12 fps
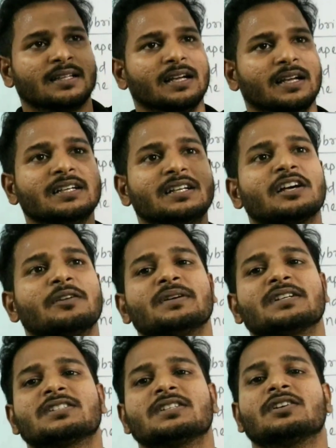The
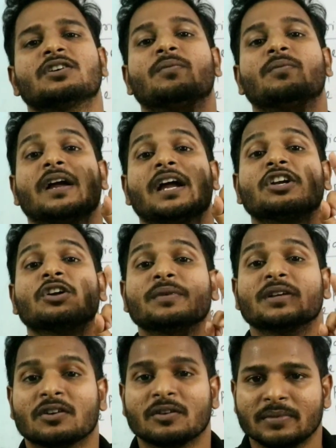intermixing of
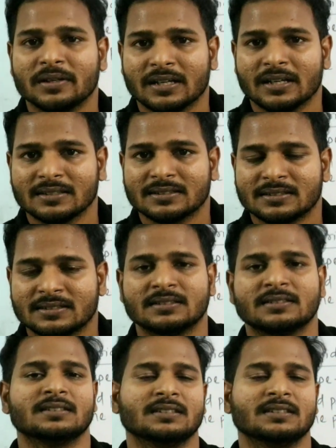atomic orbitals